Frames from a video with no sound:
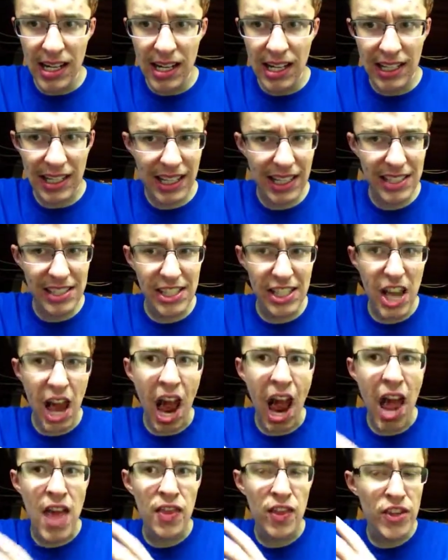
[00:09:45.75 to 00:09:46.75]
Because
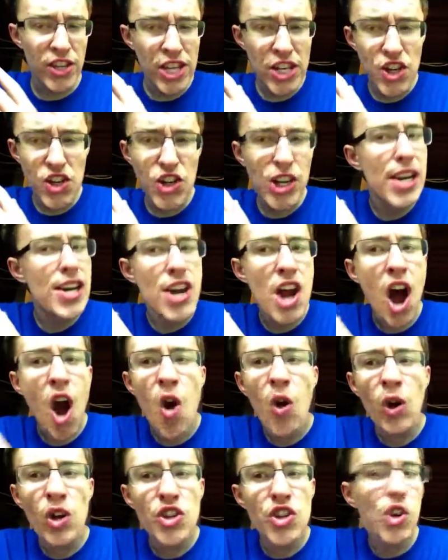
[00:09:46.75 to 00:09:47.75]
the teacher didn't
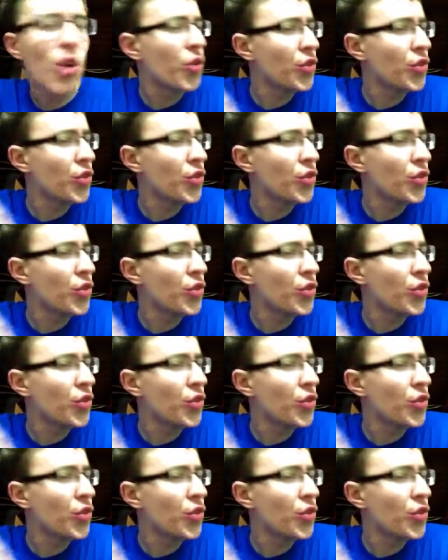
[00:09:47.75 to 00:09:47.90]
know until